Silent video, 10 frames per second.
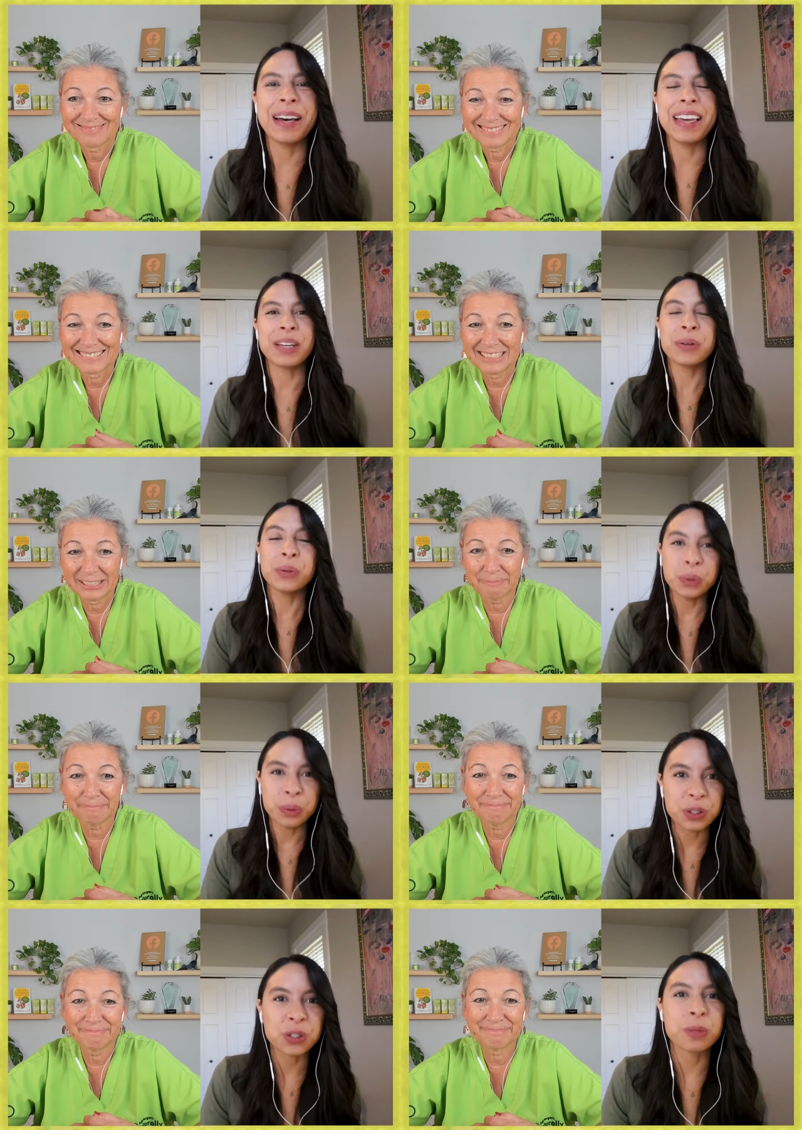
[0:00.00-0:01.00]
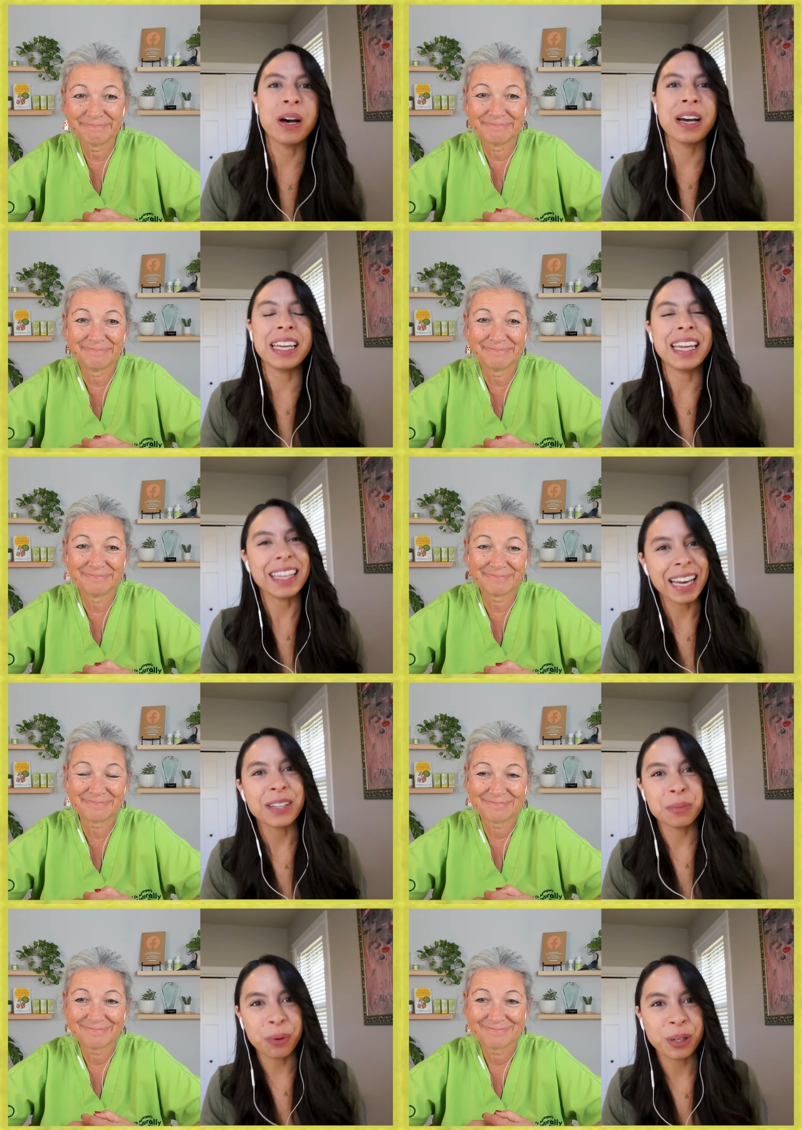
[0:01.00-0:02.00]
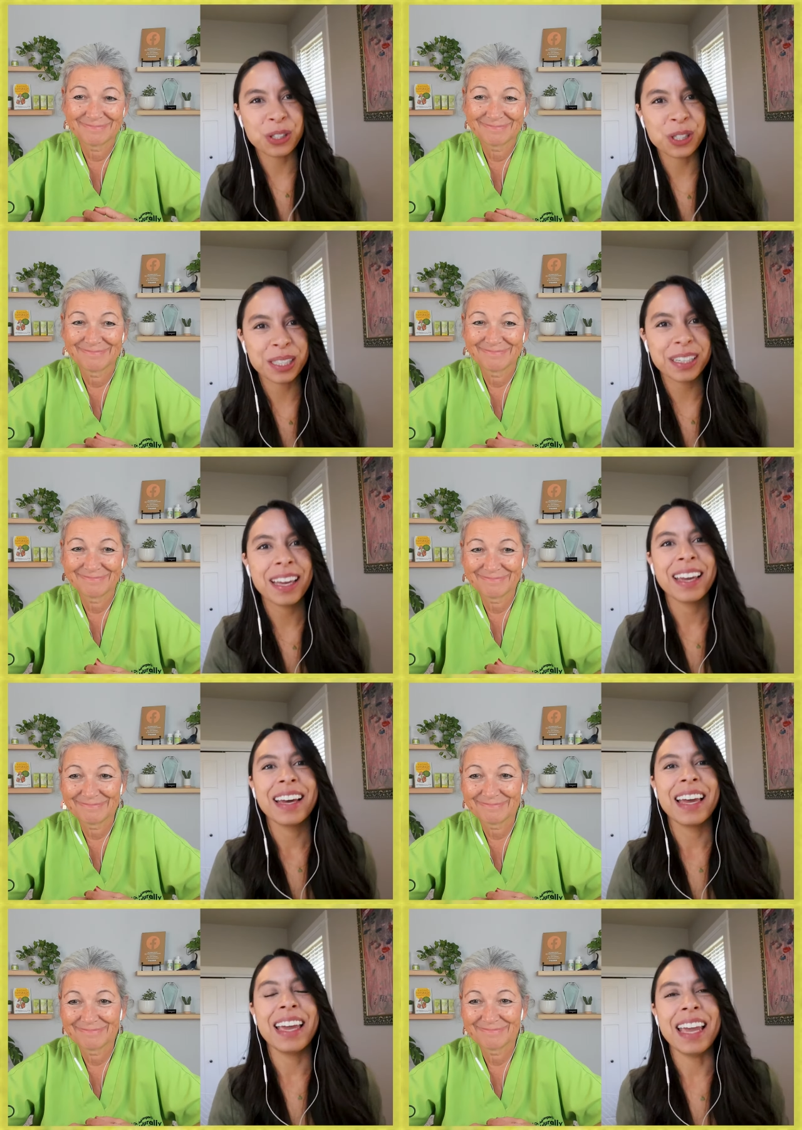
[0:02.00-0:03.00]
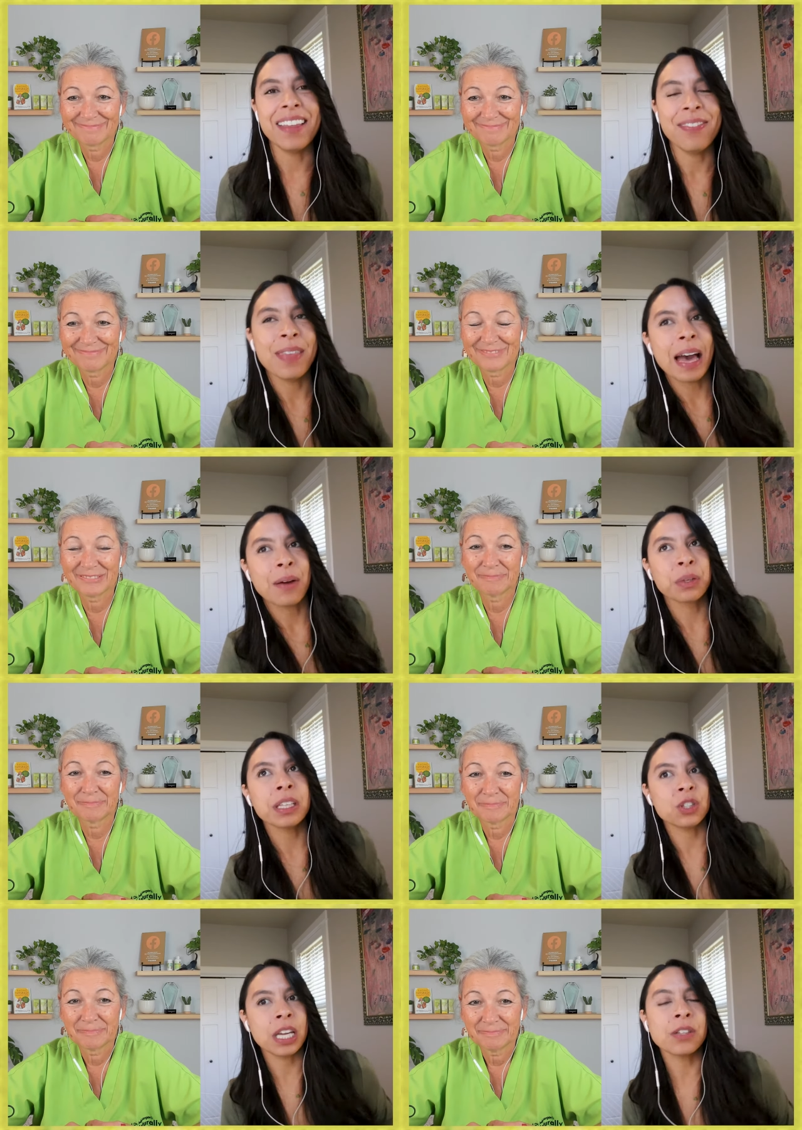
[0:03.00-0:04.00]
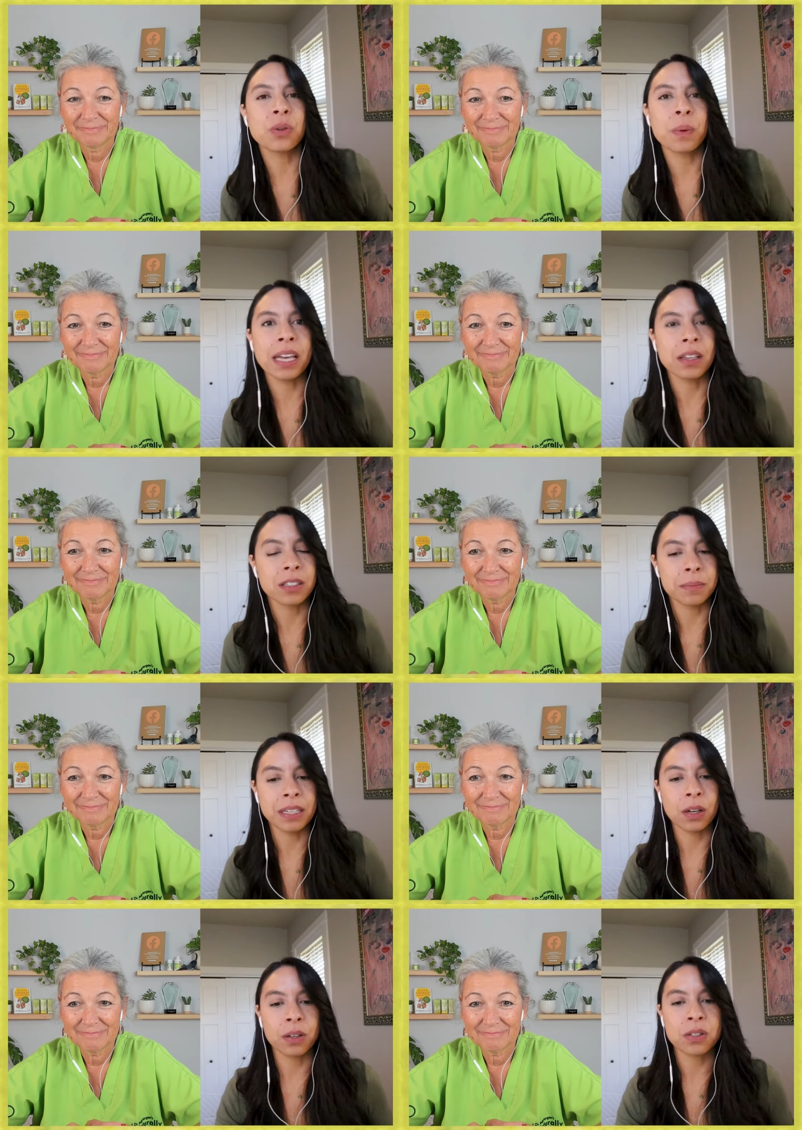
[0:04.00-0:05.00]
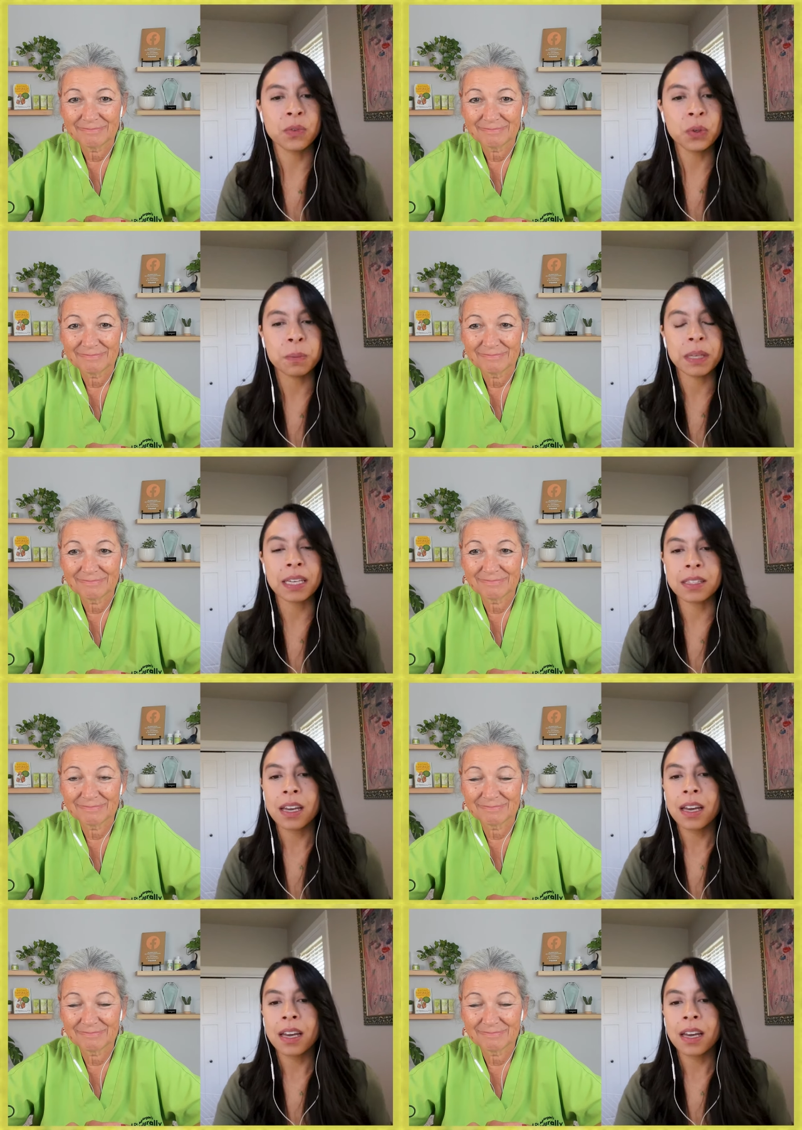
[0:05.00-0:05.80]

Speaker 1: It cools your body and adds moisture. And that really changed the way I looked at my dog's food because,